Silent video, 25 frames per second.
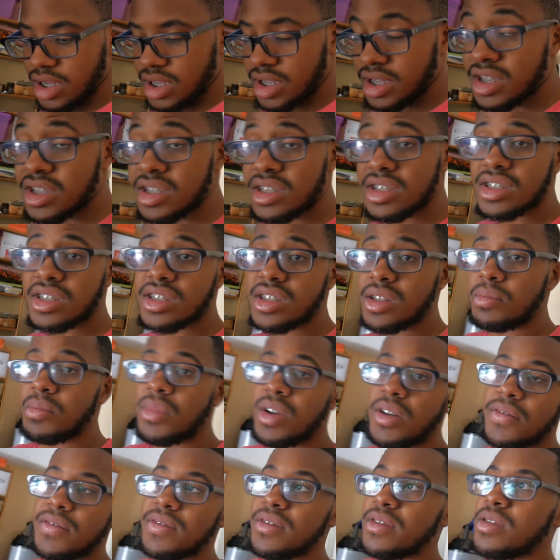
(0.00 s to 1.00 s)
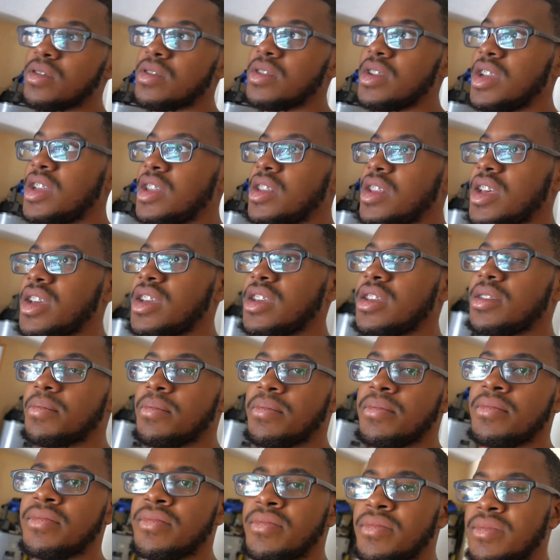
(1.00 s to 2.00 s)
is the muffler and like
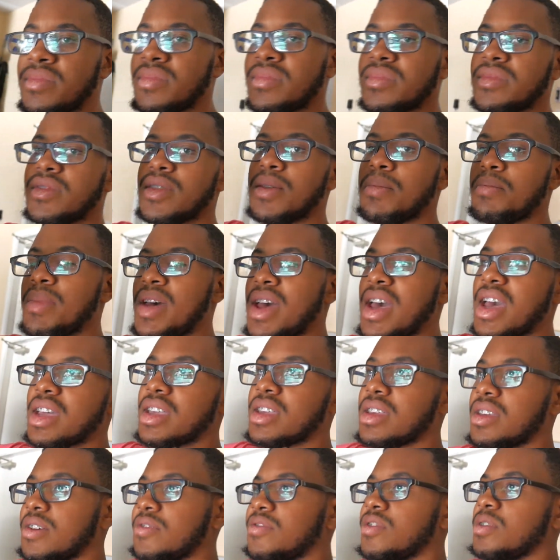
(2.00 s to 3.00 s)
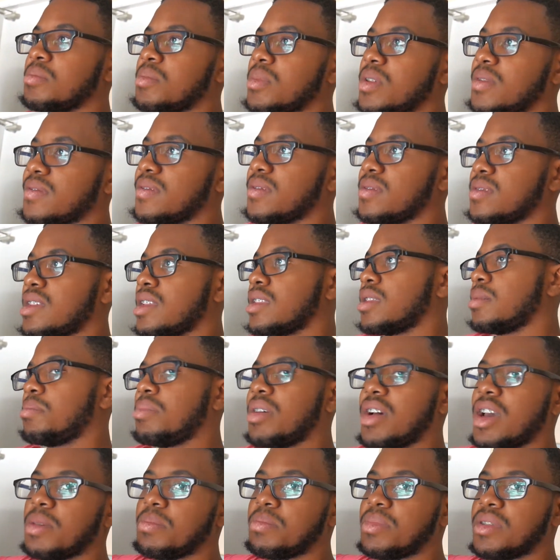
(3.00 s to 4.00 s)
the back of the muffler, like the
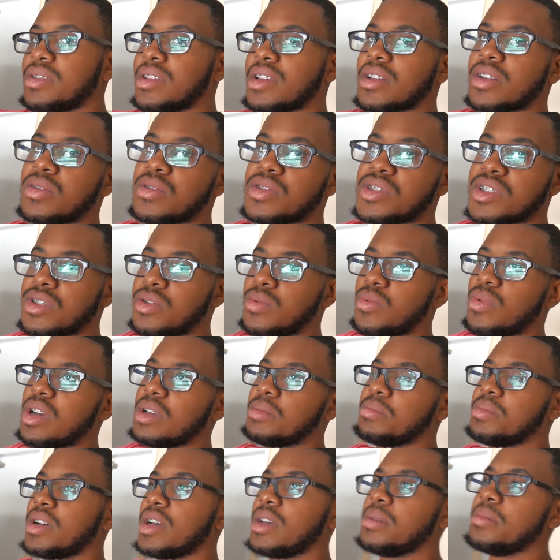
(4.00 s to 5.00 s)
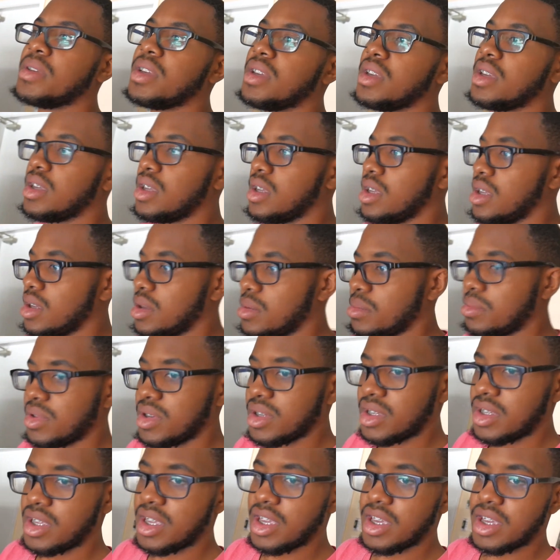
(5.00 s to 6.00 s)
piping that goes to the Y pipe.
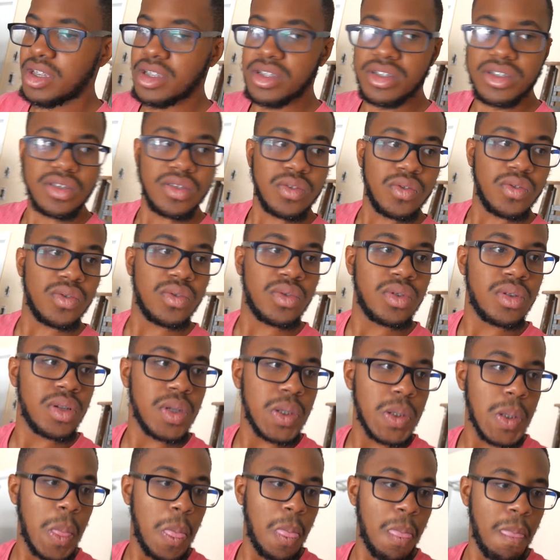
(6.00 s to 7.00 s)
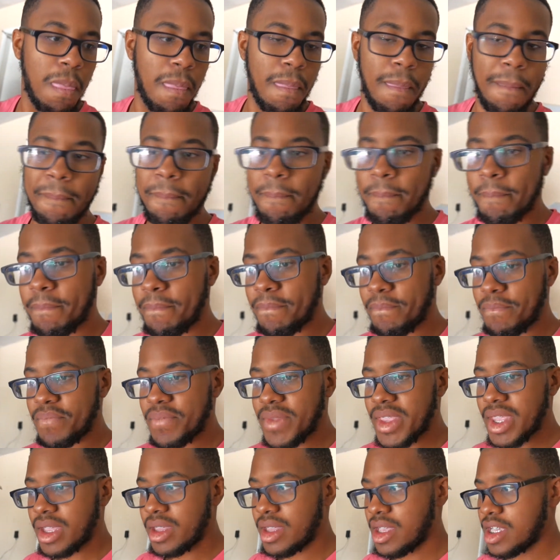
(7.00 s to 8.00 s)
But yeah, so
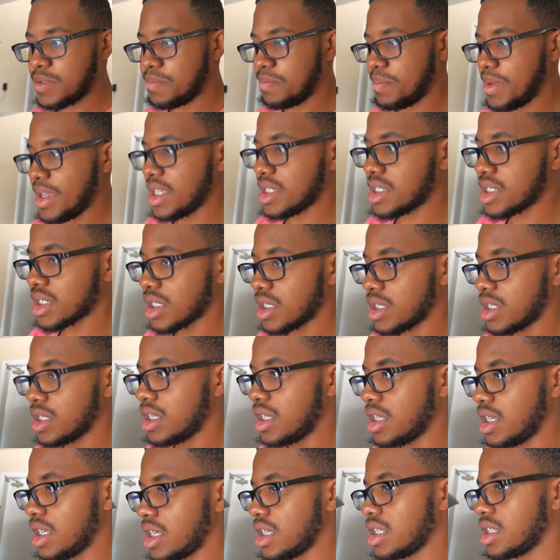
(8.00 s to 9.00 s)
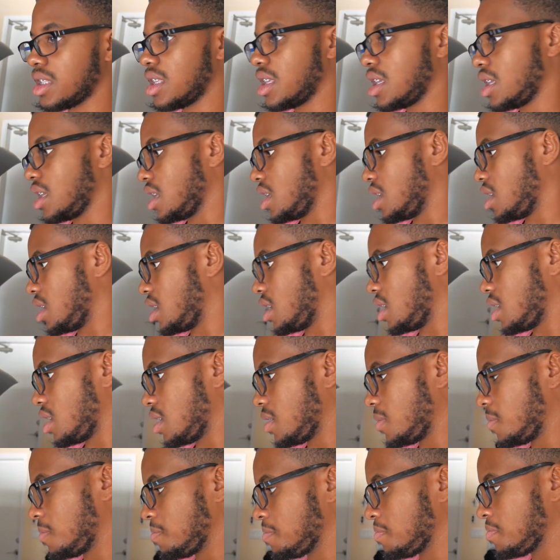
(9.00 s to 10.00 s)
that's basically it.
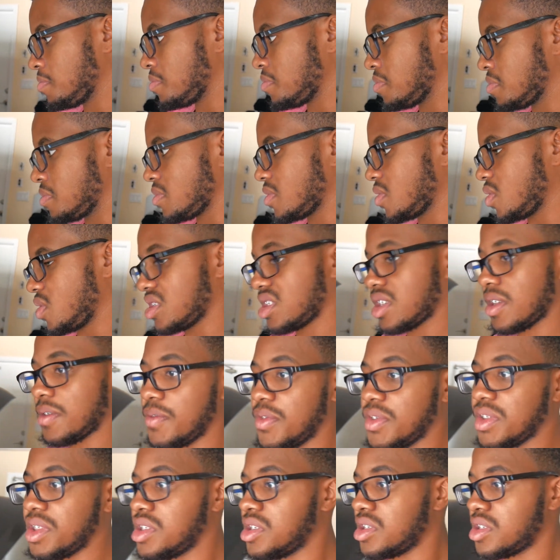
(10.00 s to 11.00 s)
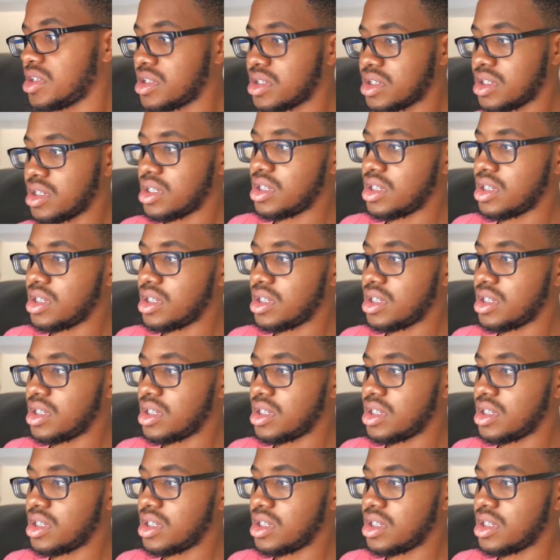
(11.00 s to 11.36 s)
Once I finish